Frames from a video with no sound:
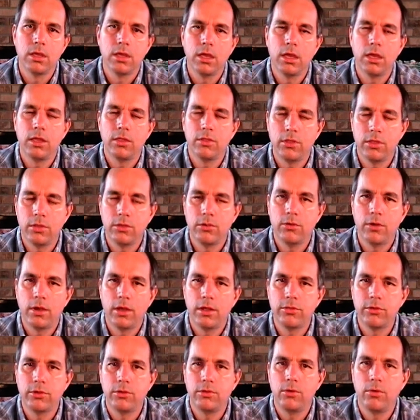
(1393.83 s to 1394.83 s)
and then you're
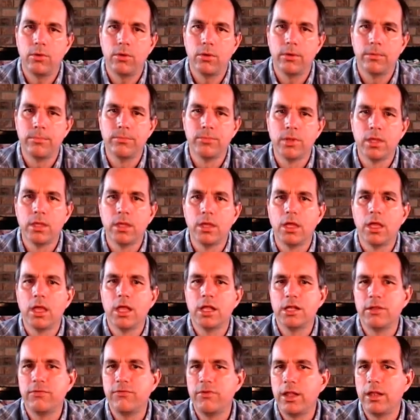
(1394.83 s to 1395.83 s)
out the door.
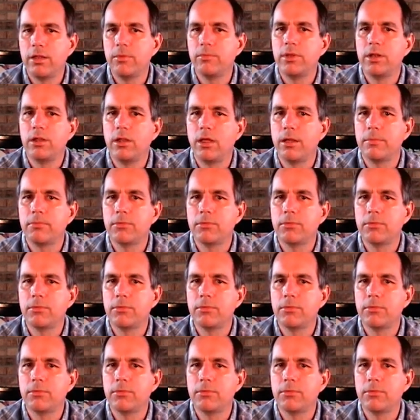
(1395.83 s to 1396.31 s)
A developmental